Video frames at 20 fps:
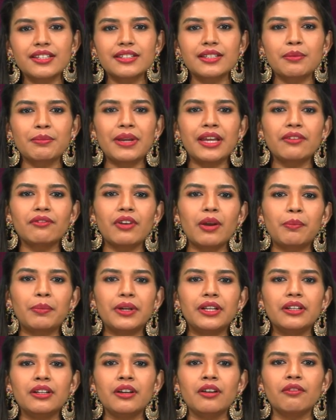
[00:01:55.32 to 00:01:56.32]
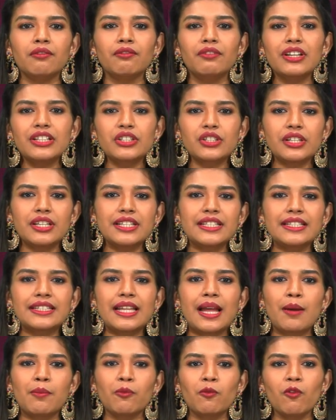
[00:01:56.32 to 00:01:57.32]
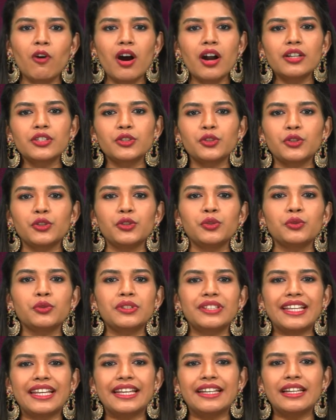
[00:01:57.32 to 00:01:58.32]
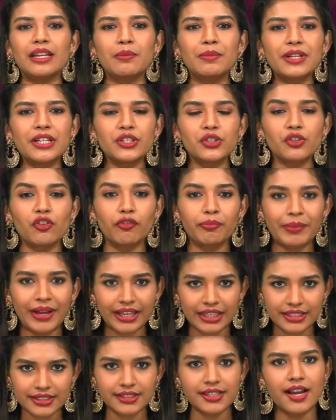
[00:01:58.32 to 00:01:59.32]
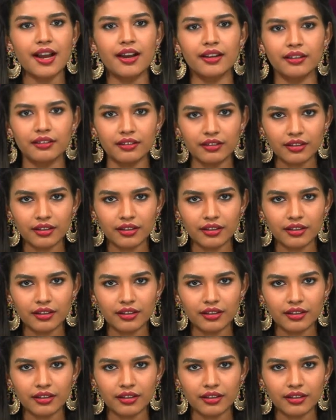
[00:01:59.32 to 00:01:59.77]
is the main weapon which Islam wants to use in liberation of Pakistan.